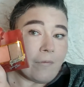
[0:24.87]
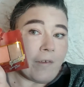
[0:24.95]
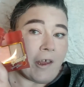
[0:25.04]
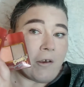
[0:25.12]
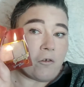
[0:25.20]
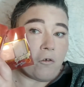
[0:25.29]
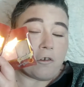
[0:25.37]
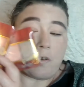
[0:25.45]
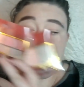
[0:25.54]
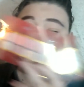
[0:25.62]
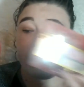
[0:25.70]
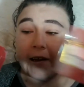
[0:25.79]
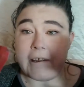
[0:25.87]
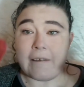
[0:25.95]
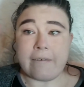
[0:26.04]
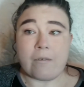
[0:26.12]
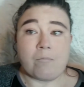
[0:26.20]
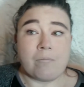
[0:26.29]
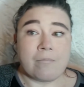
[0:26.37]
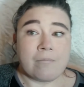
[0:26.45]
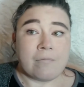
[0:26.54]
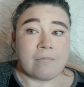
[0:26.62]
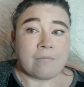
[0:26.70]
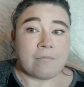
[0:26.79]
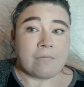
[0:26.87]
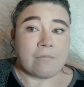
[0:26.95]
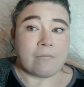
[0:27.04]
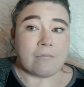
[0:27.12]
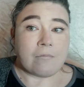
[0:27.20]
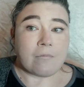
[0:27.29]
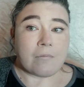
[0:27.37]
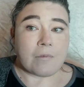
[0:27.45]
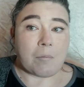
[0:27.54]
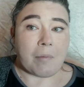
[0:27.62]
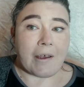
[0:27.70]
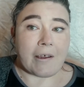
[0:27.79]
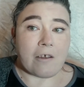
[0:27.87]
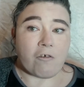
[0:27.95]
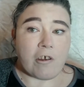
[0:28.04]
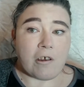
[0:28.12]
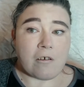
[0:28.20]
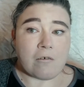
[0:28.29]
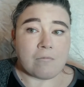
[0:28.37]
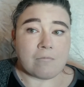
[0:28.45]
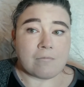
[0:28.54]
How adorable is the packaging?